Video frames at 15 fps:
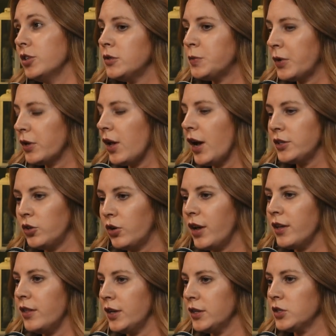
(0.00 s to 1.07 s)
Spironolactone, I
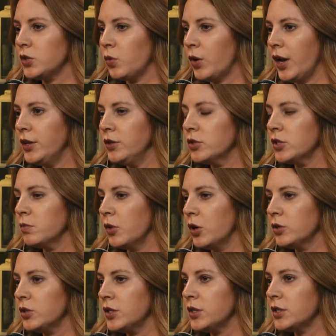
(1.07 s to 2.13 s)
think, is the one I use the
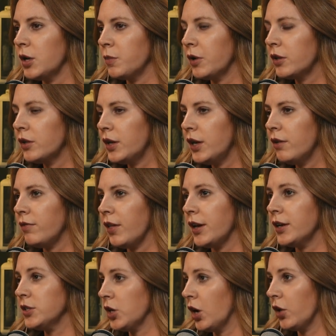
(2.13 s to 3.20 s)
most systemically if they
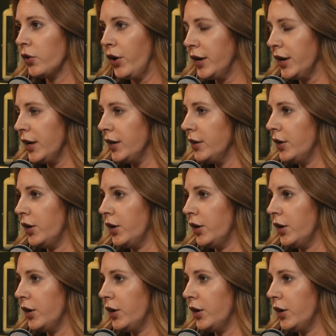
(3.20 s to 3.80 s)
can tolerate it.